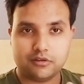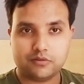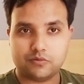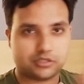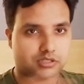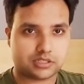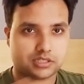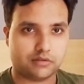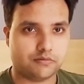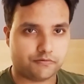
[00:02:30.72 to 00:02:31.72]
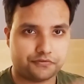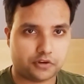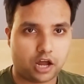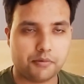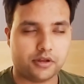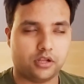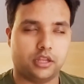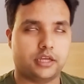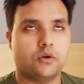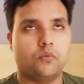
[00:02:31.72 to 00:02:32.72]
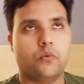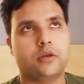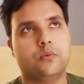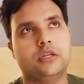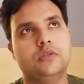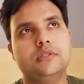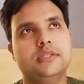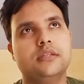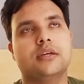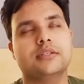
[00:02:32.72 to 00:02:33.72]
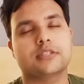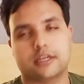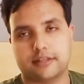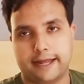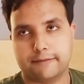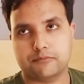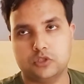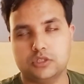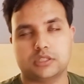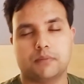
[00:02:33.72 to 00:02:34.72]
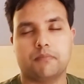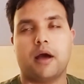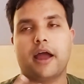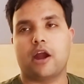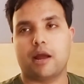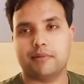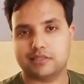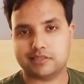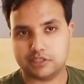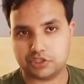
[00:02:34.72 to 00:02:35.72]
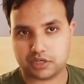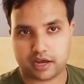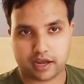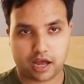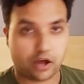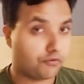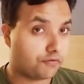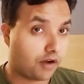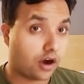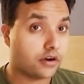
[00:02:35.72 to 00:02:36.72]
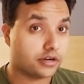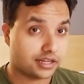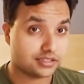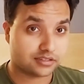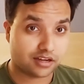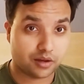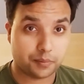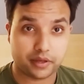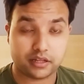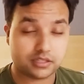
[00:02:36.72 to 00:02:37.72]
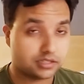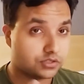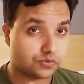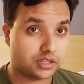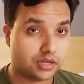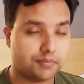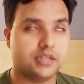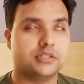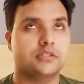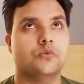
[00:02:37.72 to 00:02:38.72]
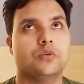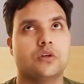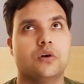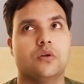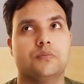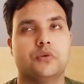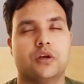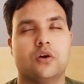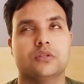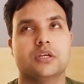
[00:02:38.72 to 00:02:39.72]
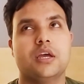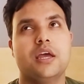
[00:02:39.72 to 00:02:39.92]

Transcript: which is just phenomenal. Like when when you see things like that, you just admire how much C G I, how far it has come, and it's it's really amazing to behold.